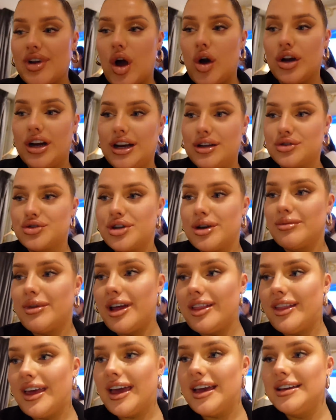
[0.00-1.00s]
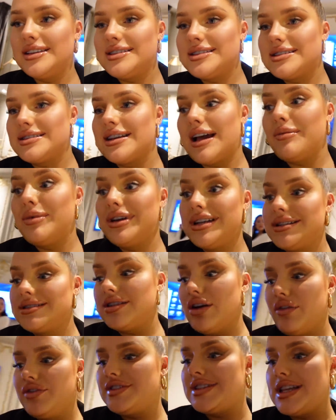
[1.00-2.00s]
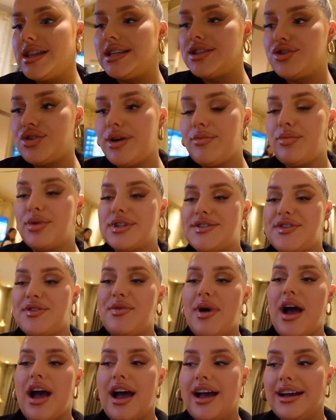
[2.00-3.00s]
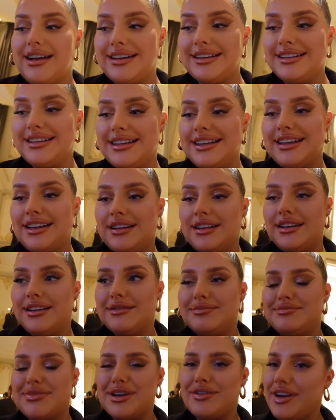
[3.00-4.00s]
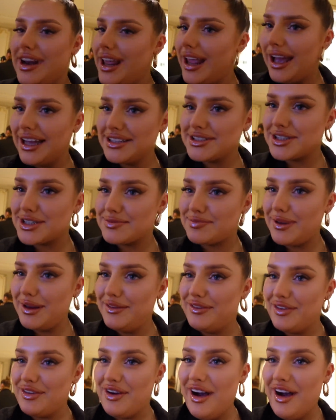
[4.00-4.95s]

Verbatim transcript: on a little trip like this. And we did, obviously this trip was for work. But it really has just been for